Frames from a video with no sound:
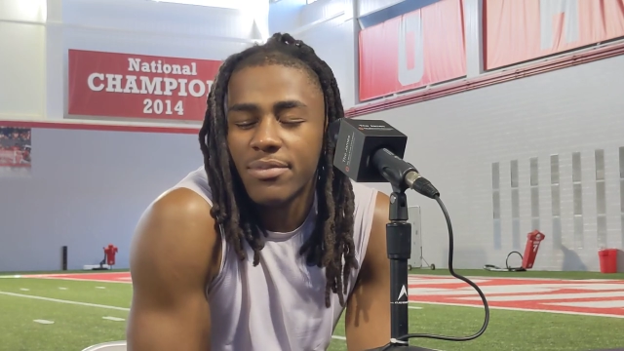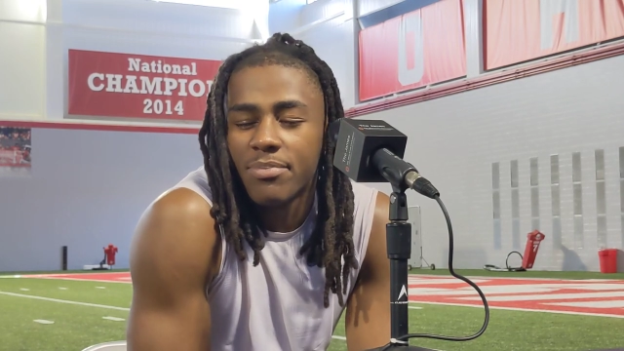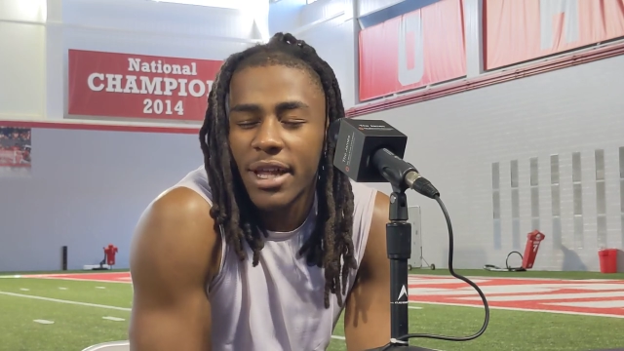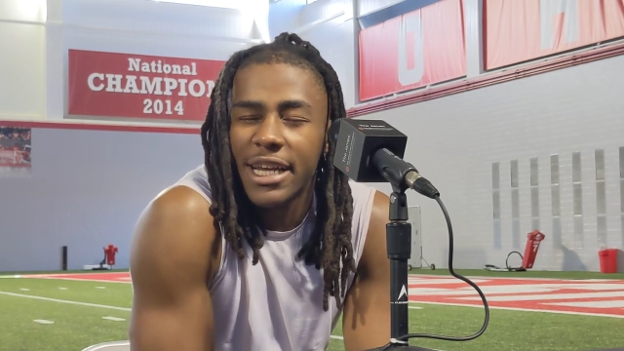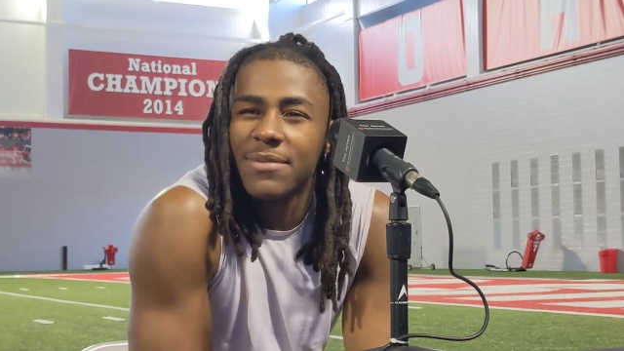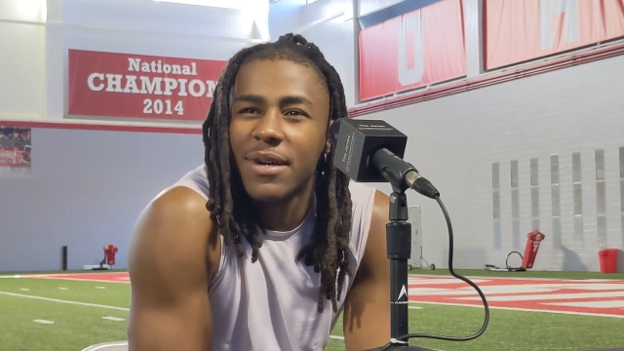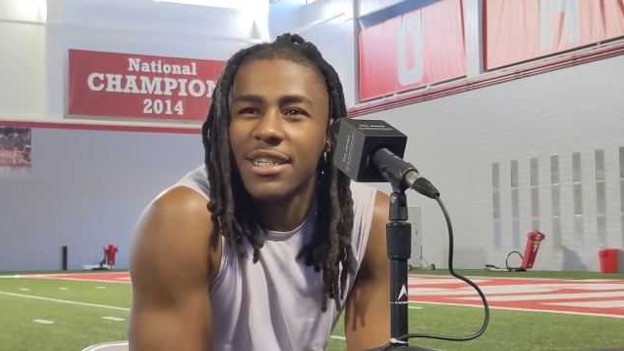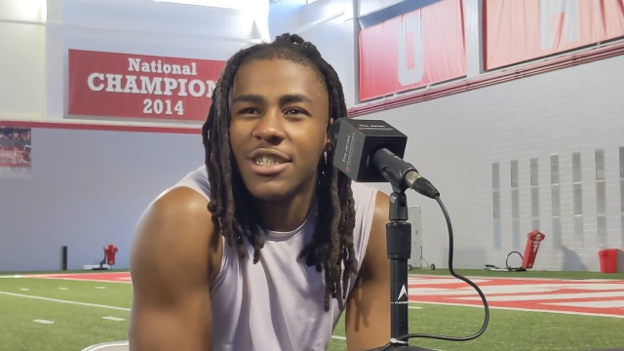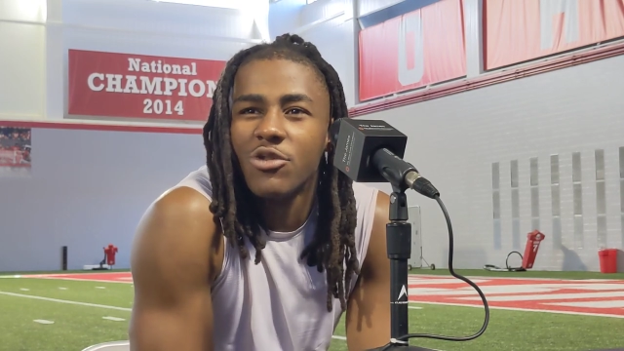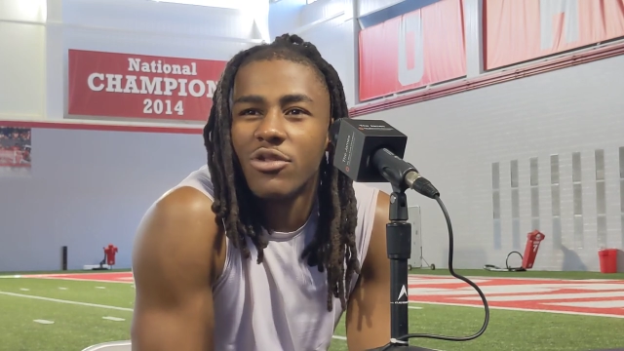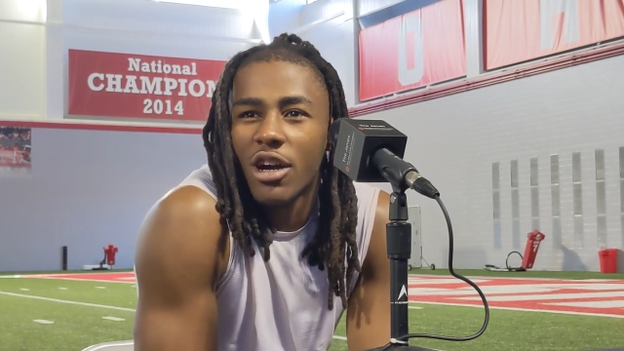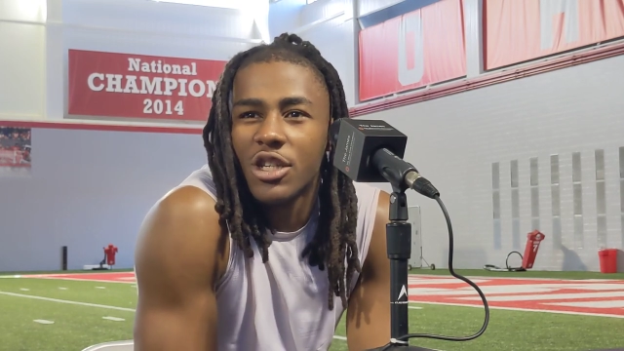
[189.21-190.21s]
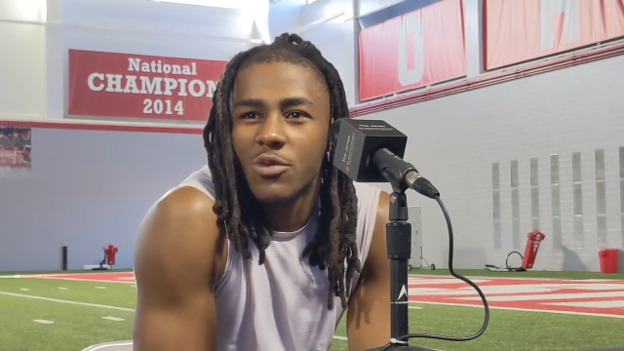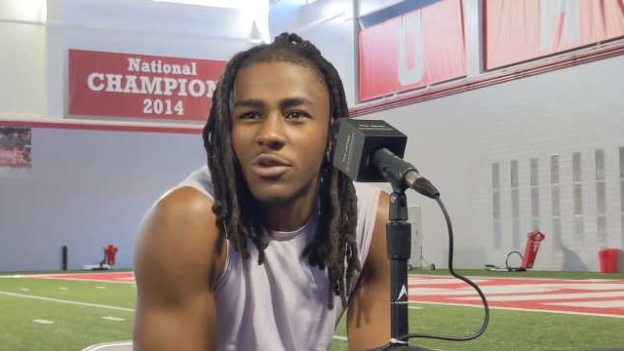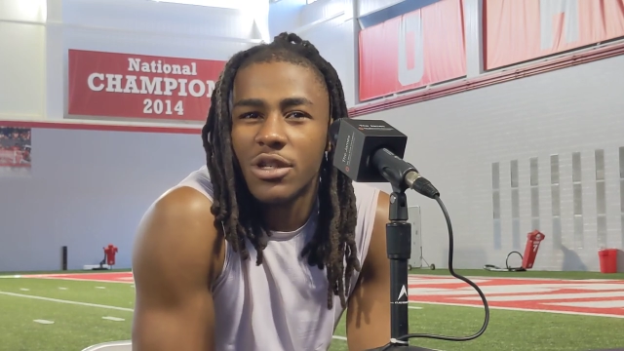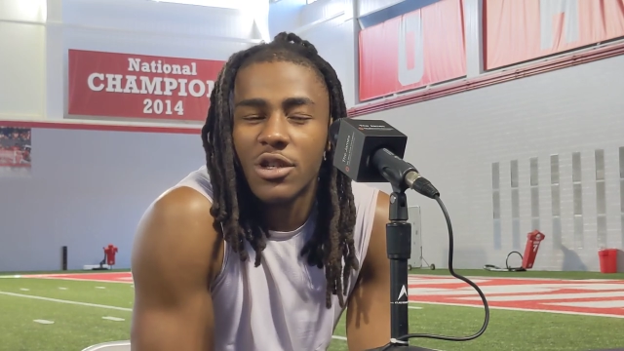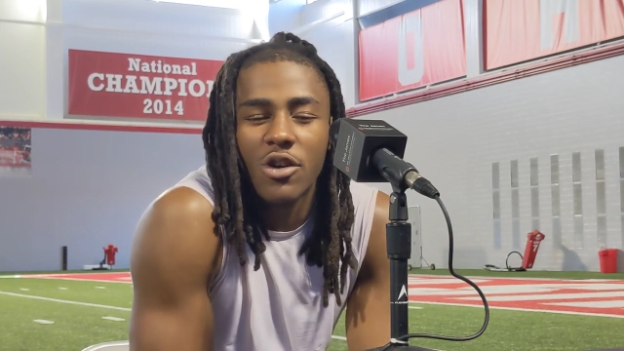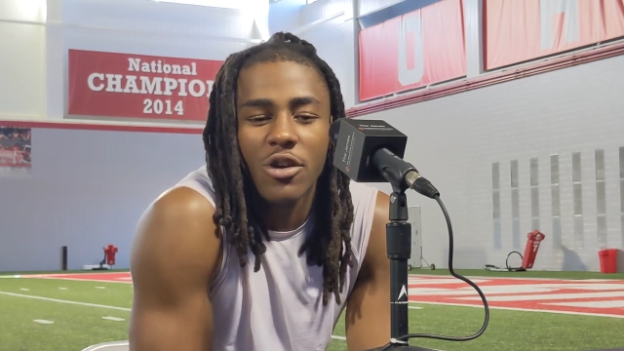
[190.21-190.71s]
play as much as you thought you
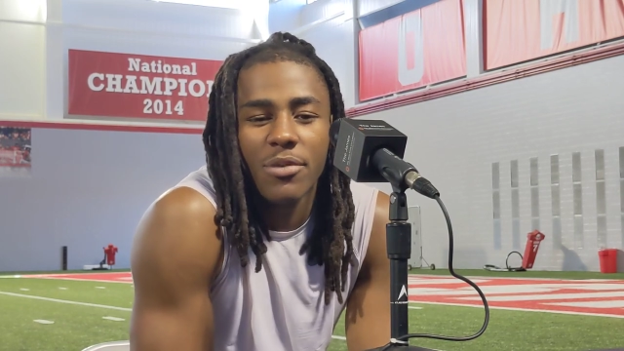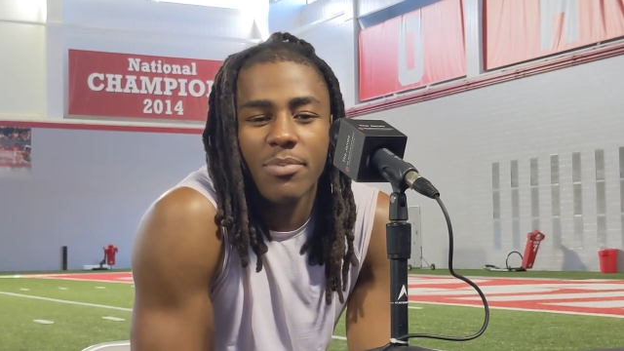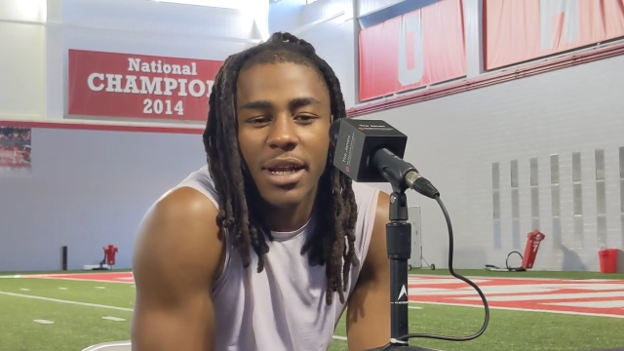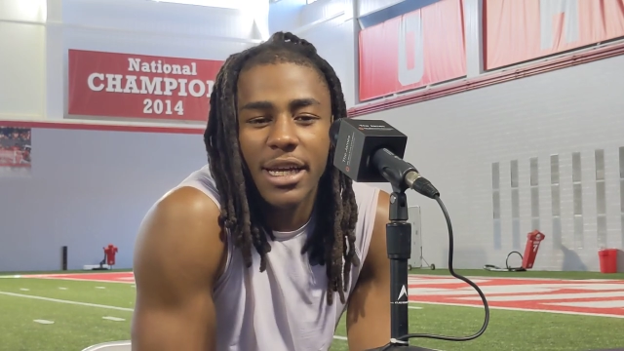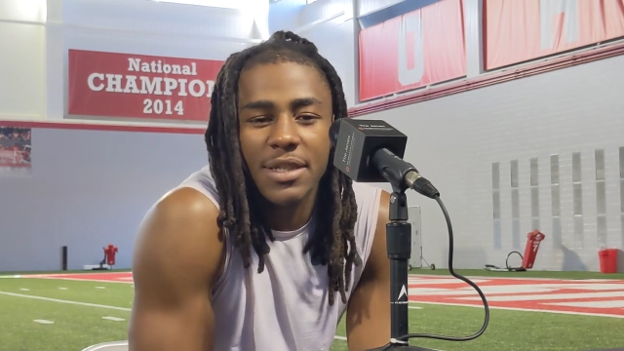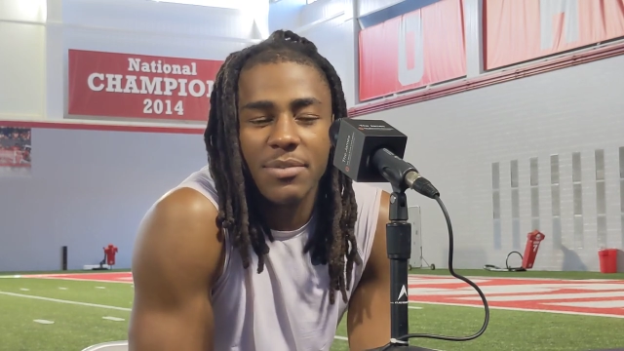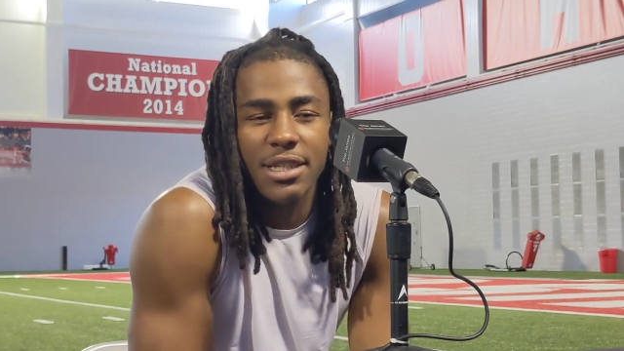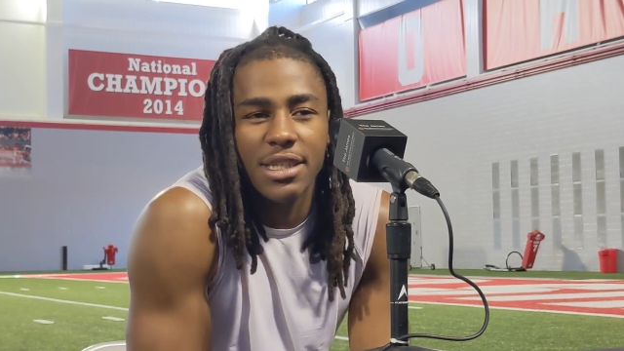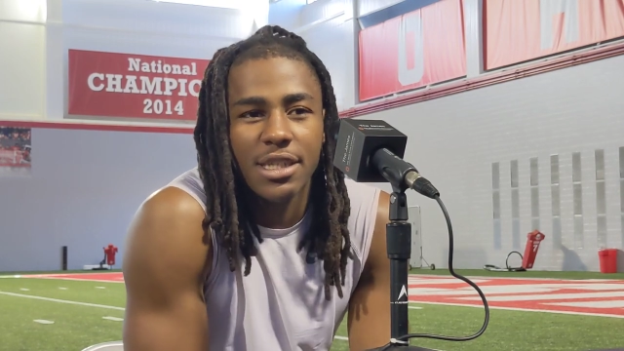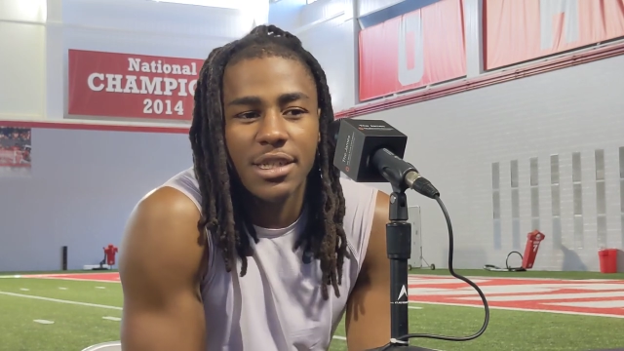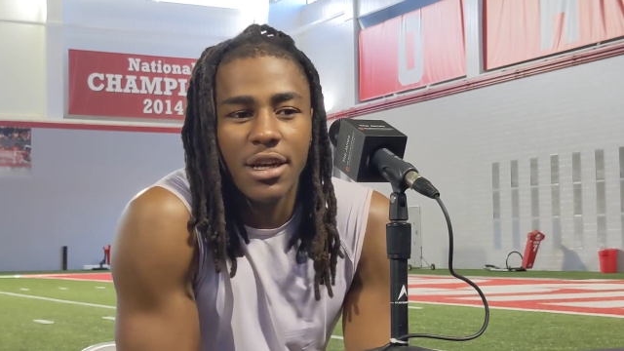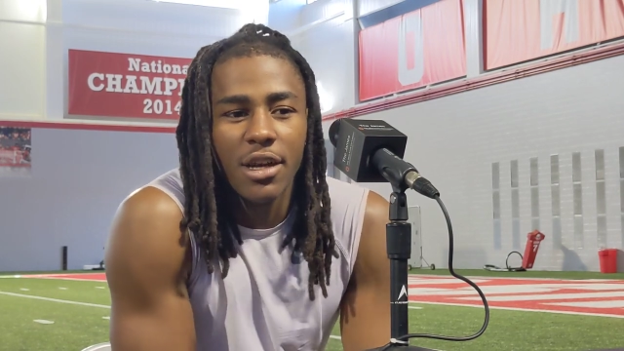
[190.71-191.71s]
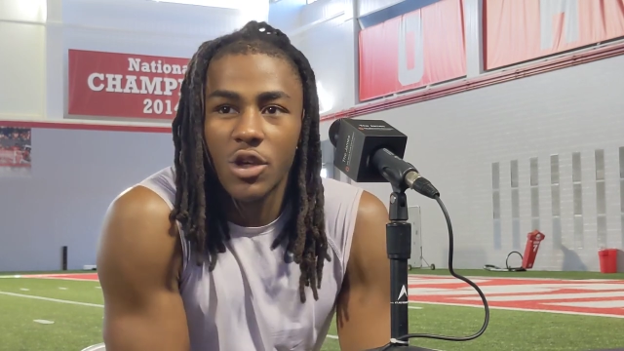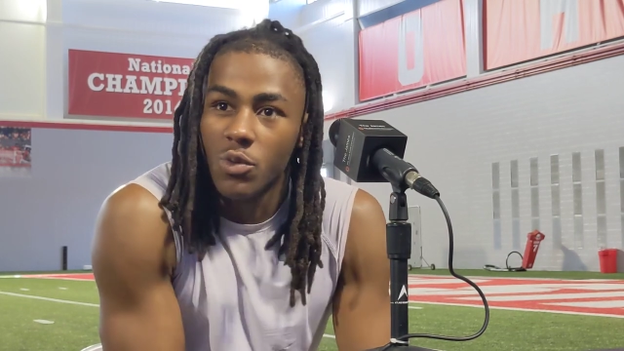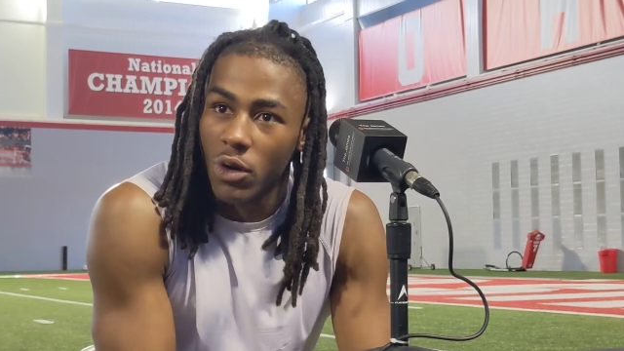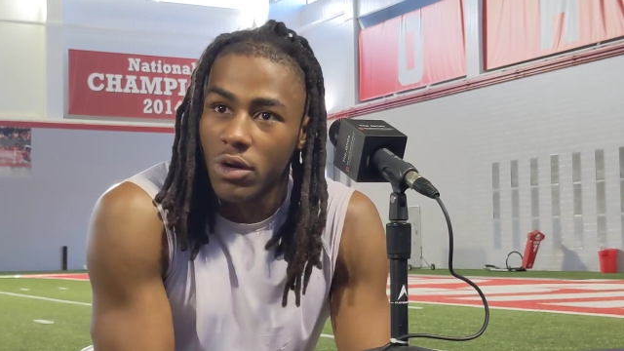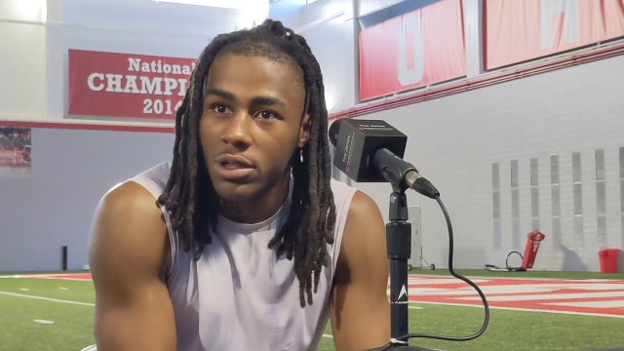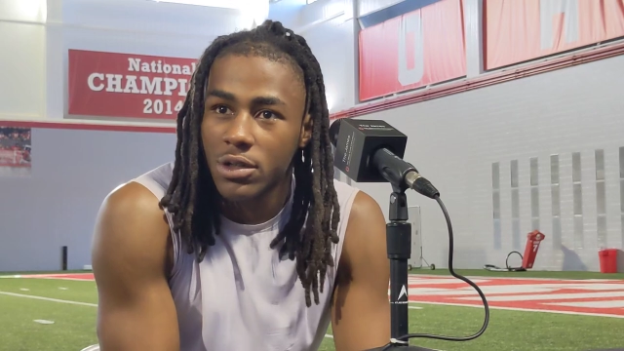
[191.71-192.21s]
would or play as much as you
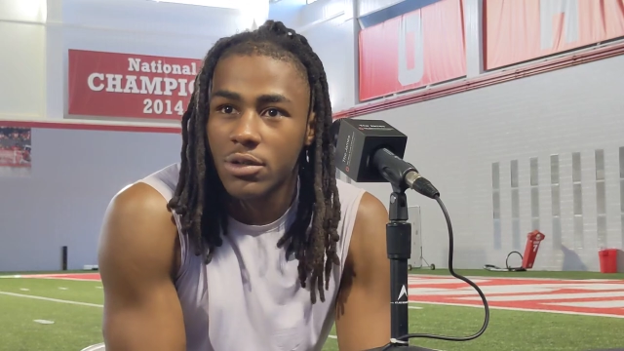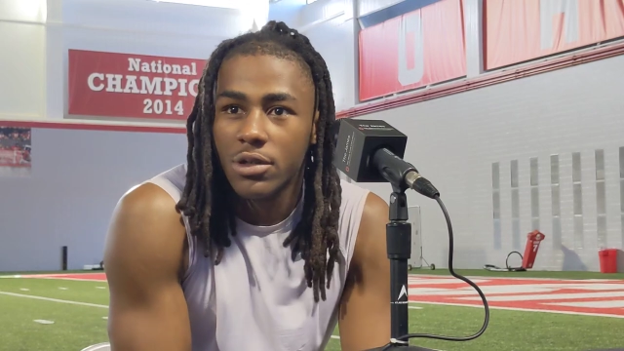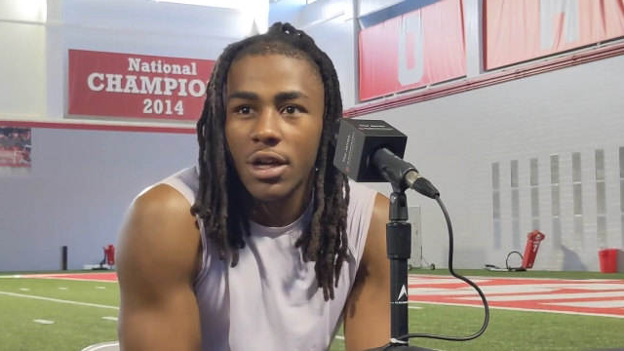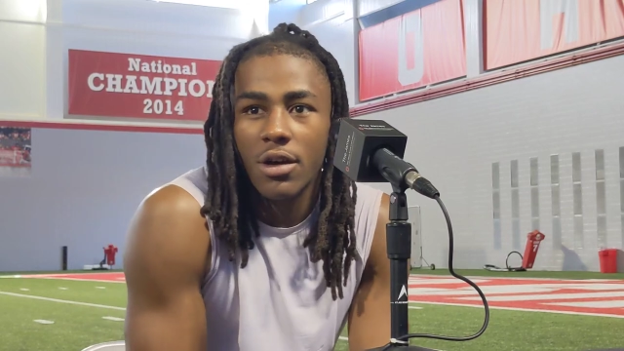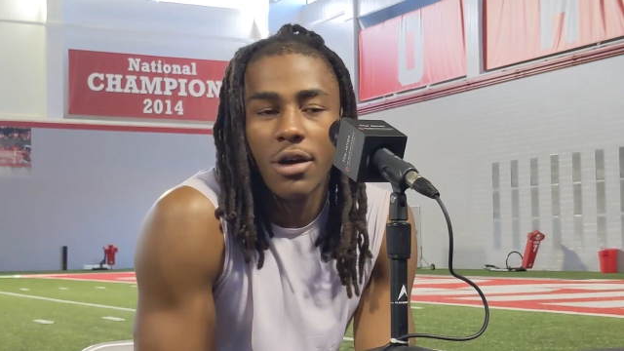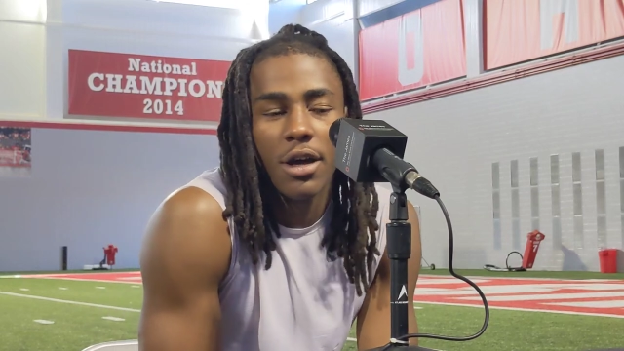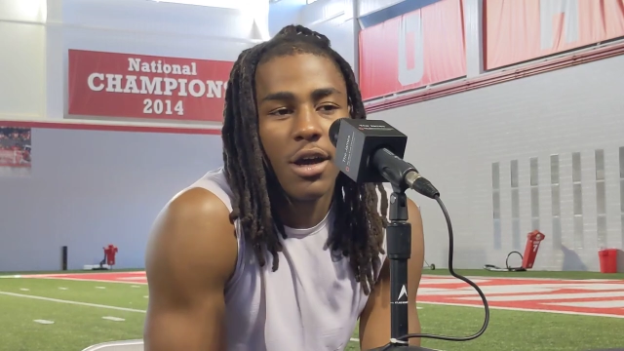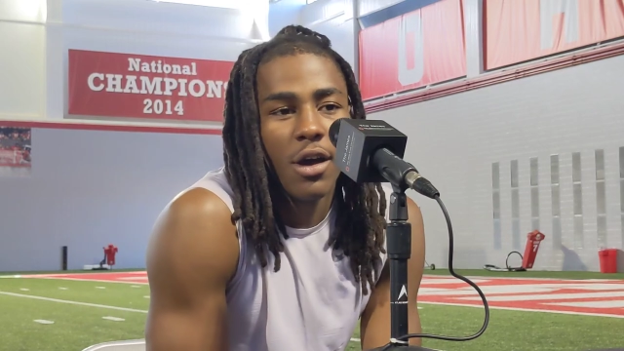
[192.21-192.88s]
want to, you know.